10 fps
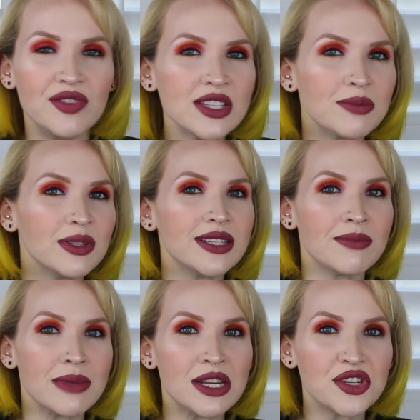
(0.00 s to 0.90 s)
visibly
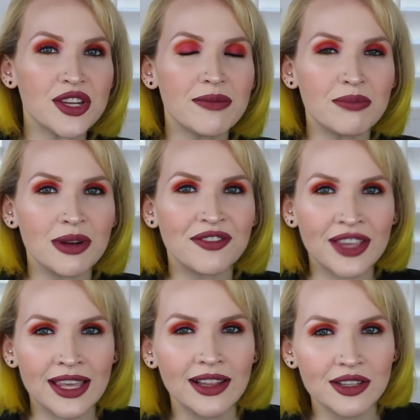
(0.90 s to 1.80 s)
diminish it, but if a
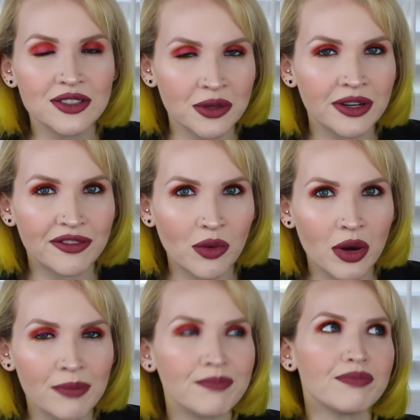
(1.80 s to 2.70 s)
keloid's gonna
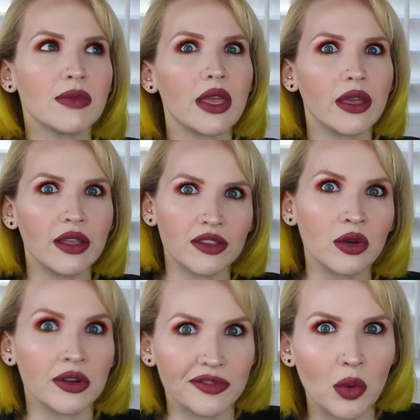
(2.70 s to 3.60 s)
form, it's
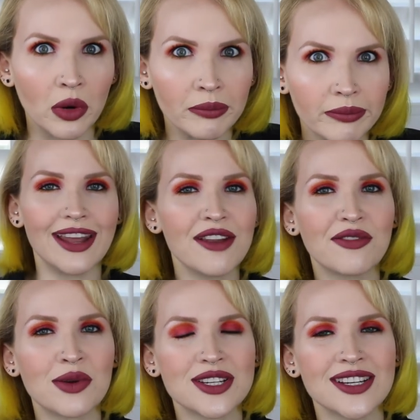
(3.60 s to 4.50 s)
gonna form. And
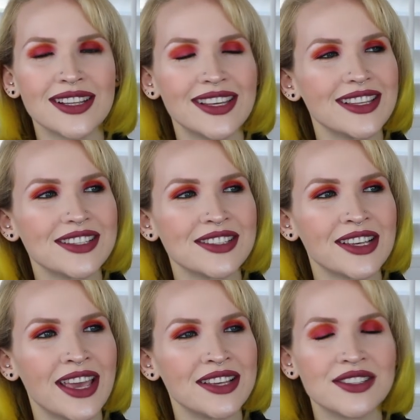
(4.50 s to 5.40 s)
unfortunately, this is a
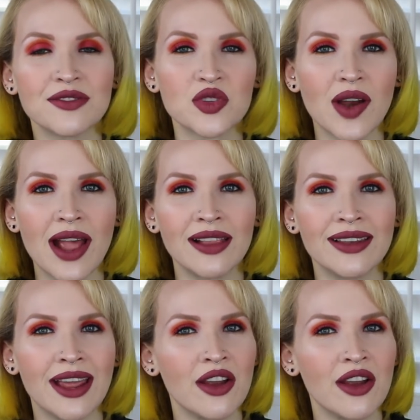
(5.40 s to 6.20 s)
case of trial and